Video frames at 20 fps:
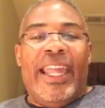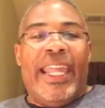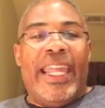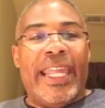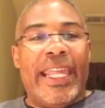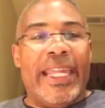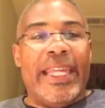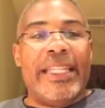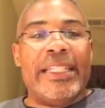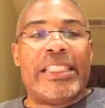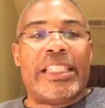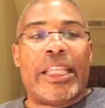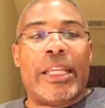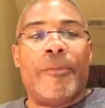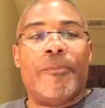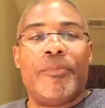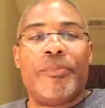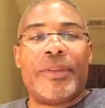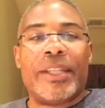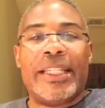is
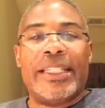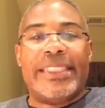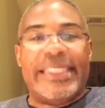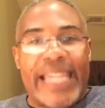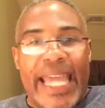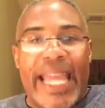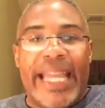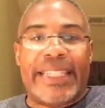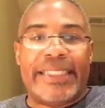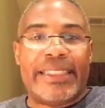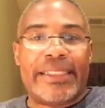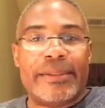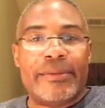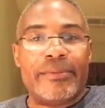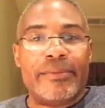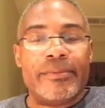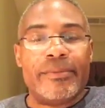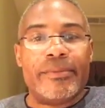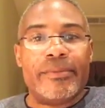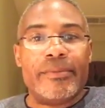sex.
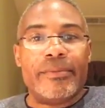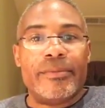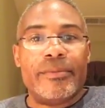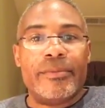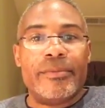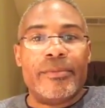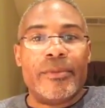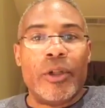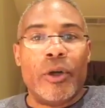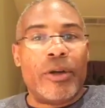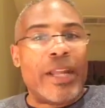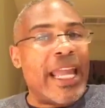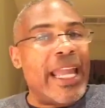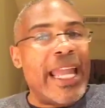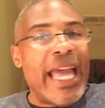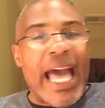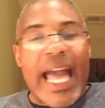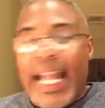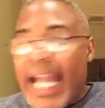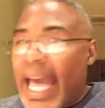
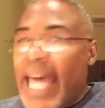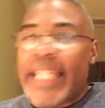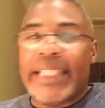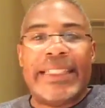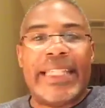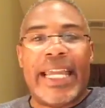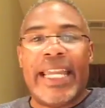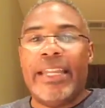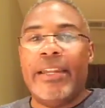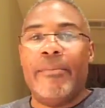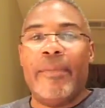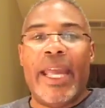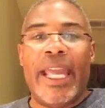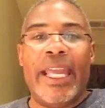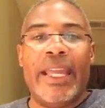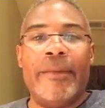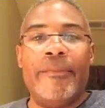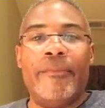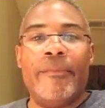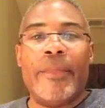Okay. I got to tell you,
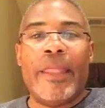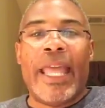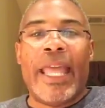man.